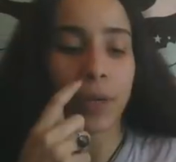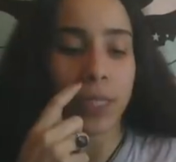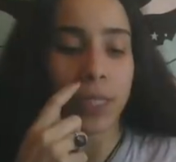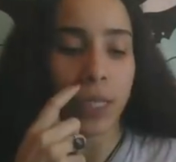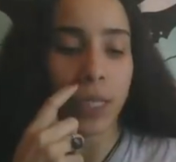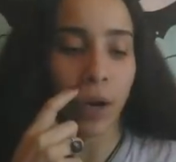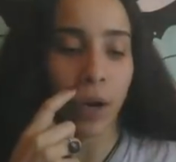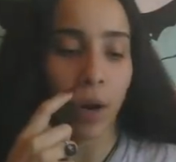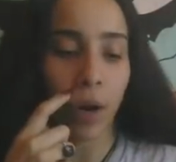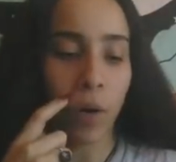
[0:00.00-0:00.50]

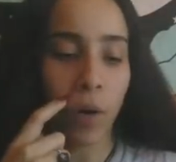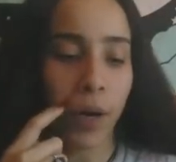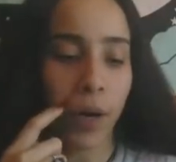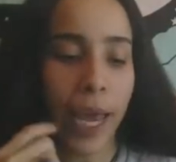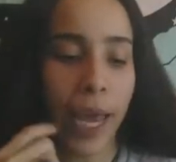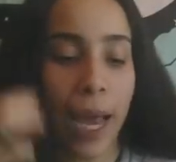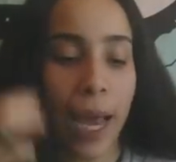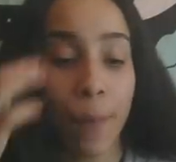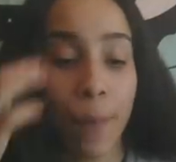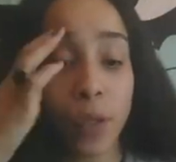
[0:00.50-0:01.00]
here,
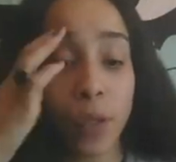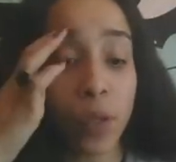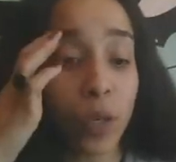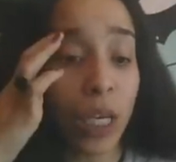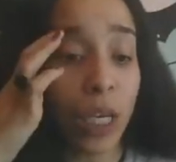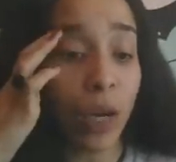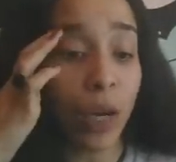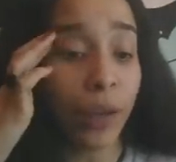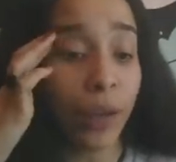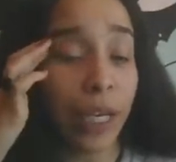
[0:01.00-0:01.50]
okay? I'm also
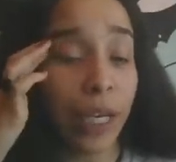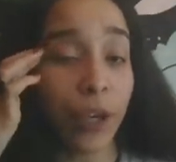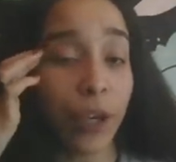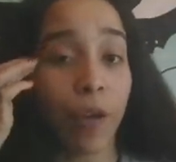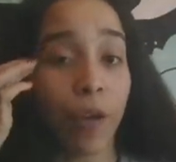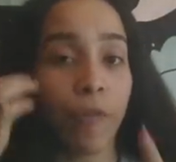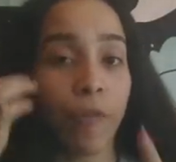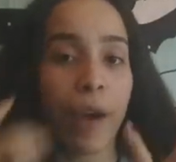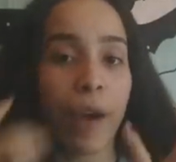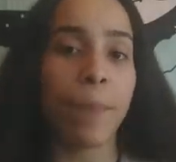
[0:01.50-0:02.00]
hearing like you're
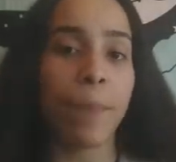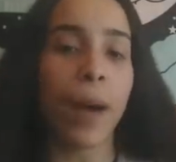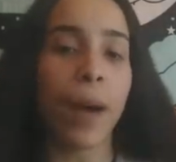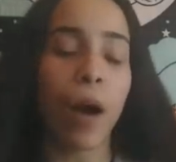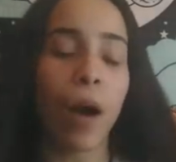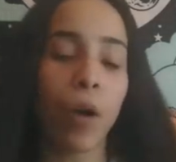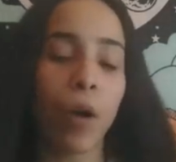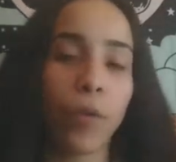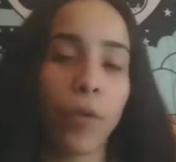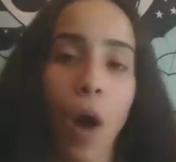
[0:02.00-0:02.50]
a very
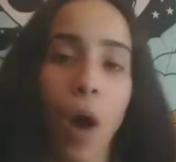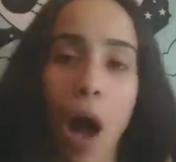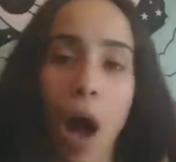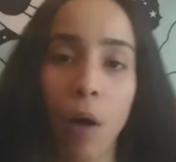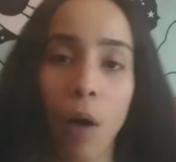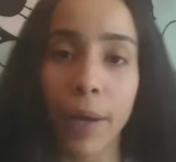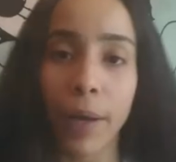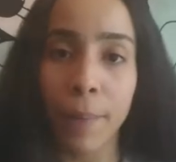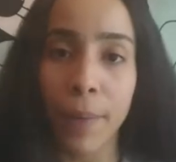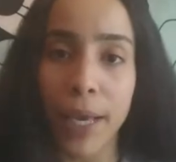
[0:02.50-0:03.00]
powerful
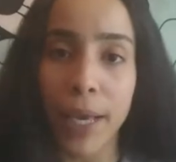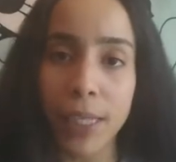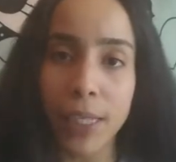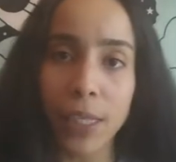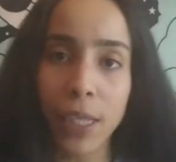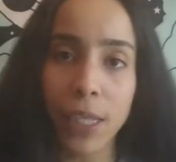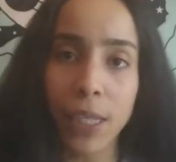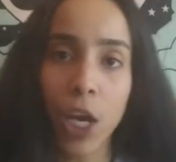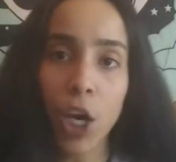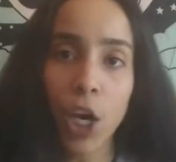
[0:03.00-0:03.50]

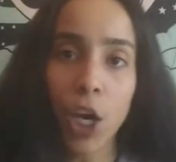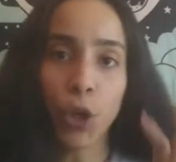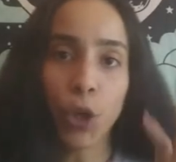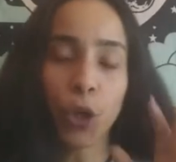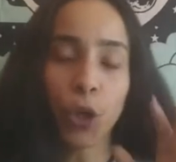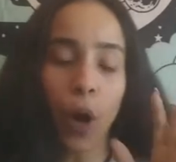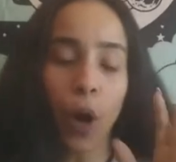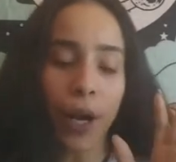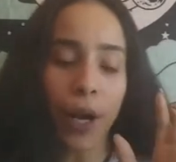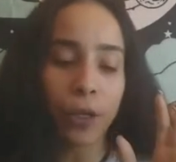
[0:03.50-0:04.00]
alchemist. You
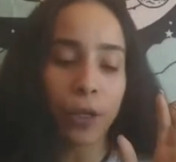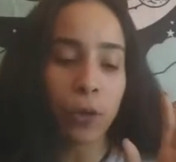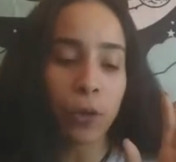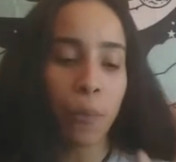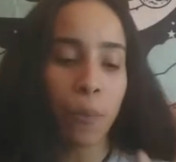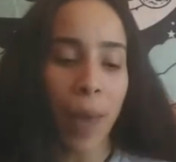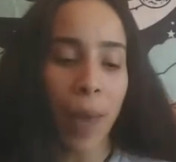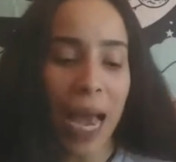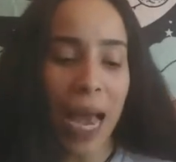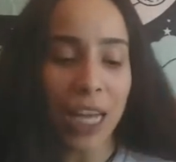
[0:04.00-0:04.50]
know how to do
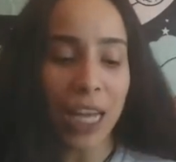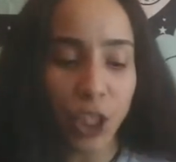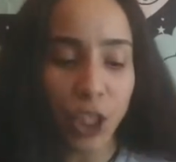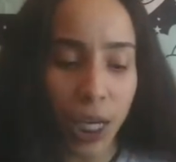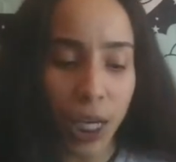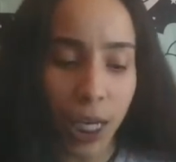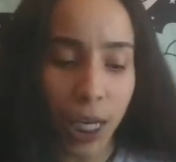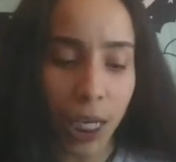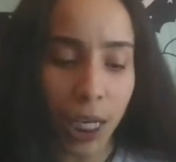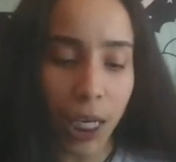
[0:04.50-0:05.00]

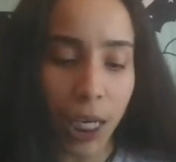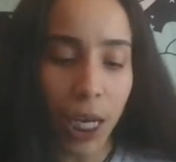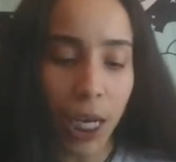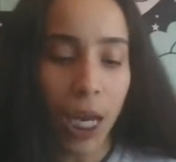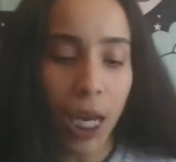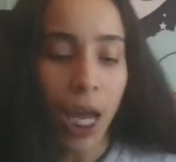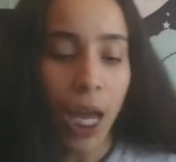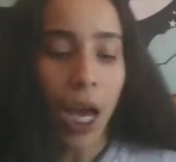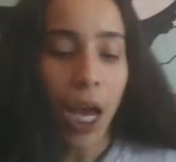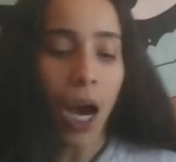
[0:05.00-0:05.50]
magic,
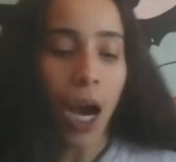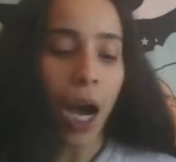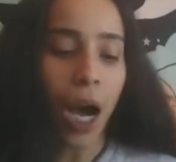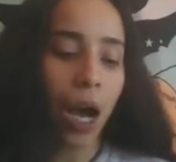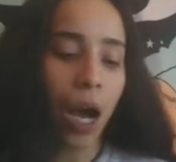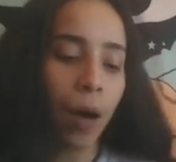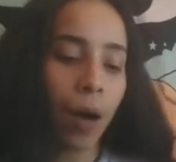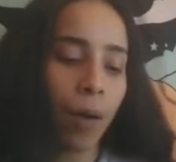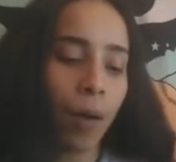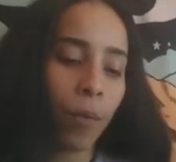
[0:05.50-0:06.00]

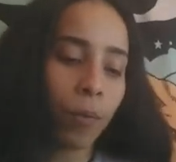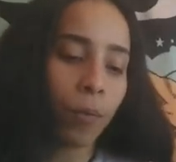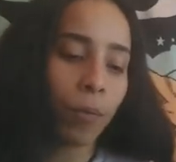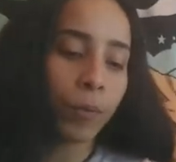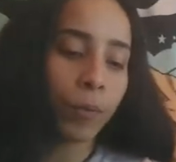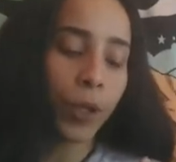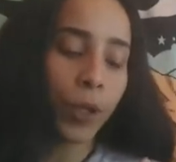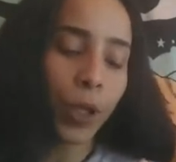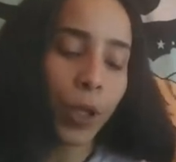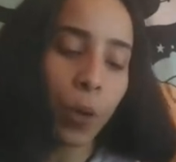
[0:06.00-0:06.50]

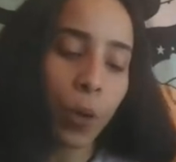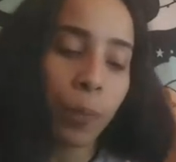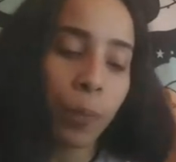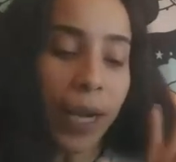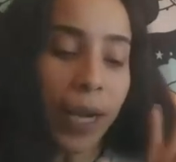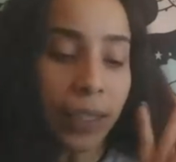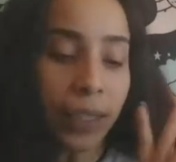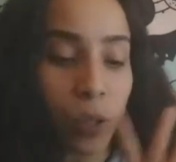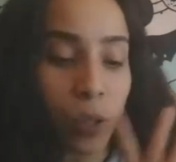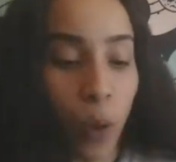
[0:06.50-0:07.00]
you know,
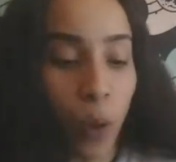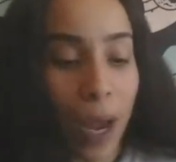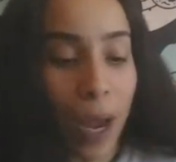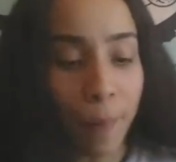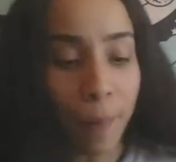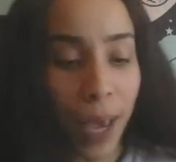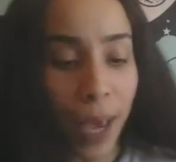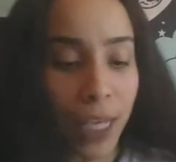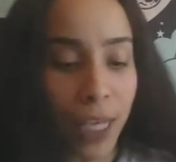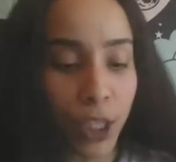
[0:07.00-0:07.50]
practice white
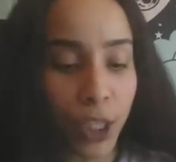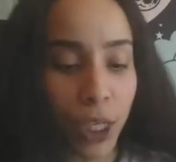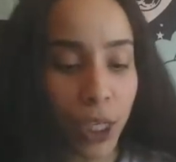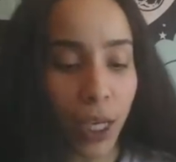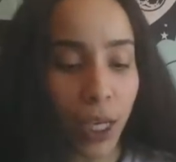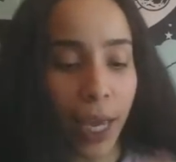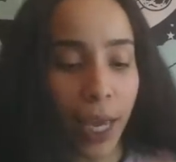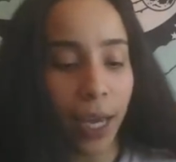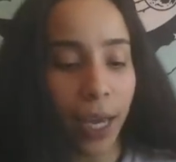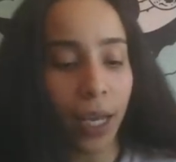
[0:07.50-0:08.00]
magic,
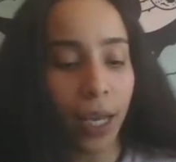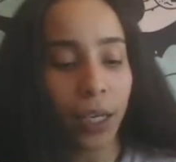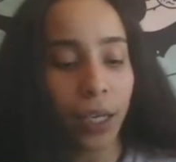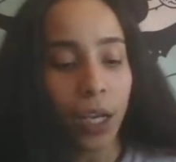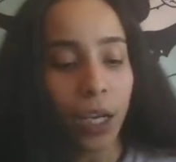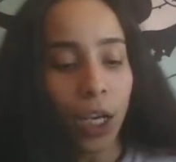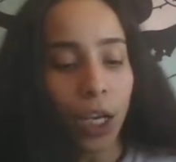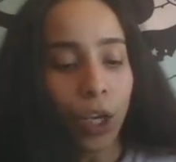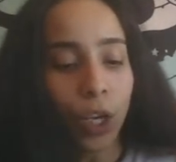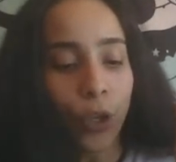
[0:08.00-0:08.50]
and
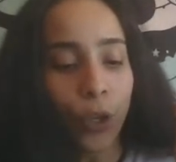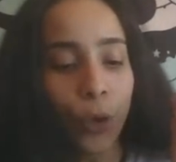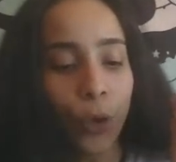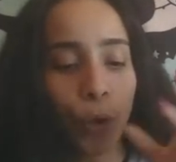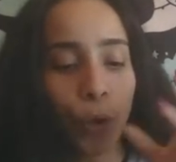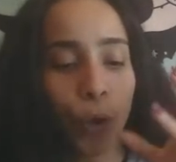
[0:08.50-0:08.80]
you